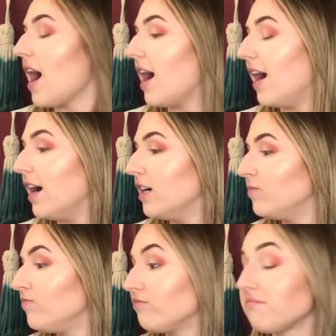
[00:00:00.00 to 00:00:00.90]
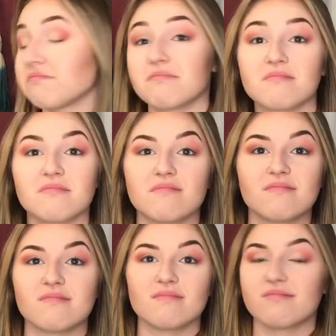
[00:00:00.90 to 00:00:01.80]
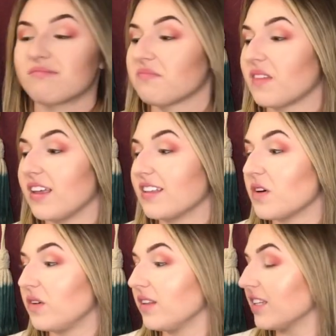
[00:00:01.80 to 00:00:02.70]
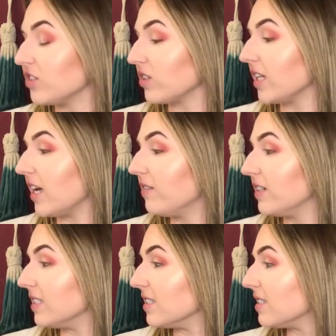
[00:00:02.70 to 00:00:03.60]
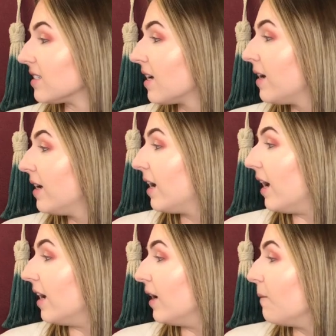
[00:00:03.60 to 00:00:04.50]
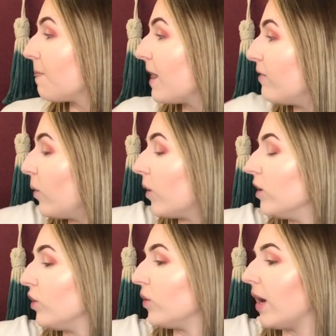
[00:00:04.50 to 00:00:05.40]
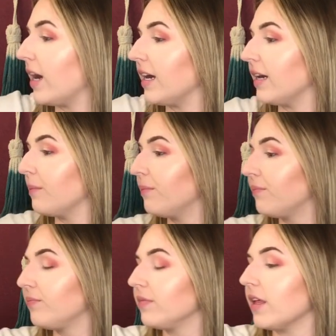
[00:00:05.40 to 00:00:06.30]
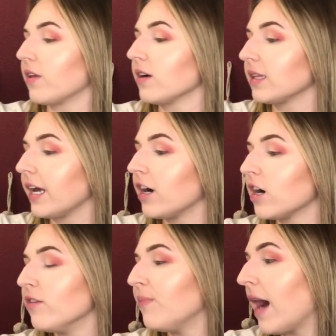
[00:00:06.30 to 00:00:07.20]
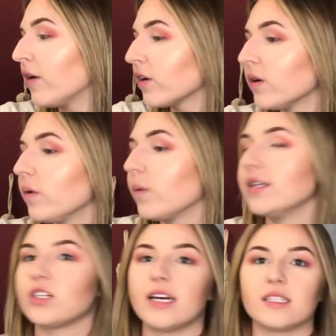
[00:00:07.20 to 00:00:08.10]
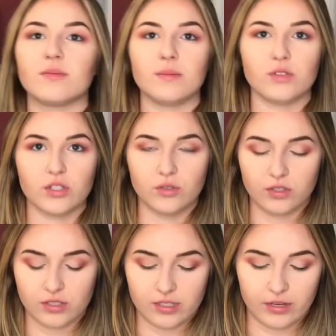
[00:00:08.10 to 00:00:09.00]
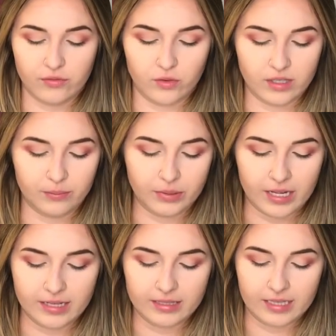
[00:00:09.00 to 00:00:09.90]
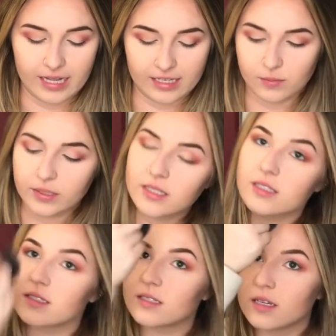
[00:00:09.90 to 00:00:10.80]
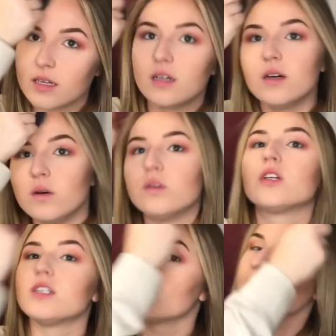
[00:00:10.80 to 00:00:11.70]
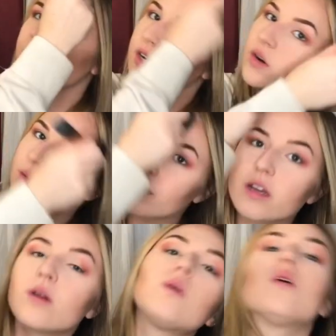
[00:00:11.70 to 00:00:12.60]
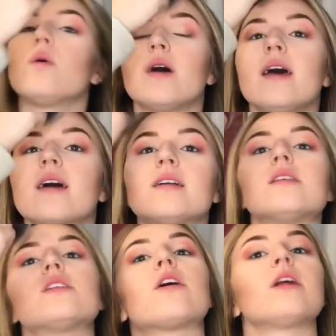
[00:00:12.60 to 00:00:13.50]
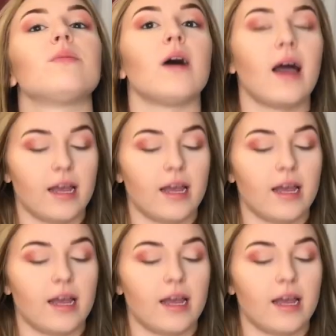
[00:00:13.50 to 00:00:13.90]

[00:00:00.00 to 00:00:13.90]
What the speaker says: I think the only thing that's really left is if you want to do another layer of powder, which I sometimes do just to like fully blend the last pieces, which I just kind of go up here real quick, and since I already put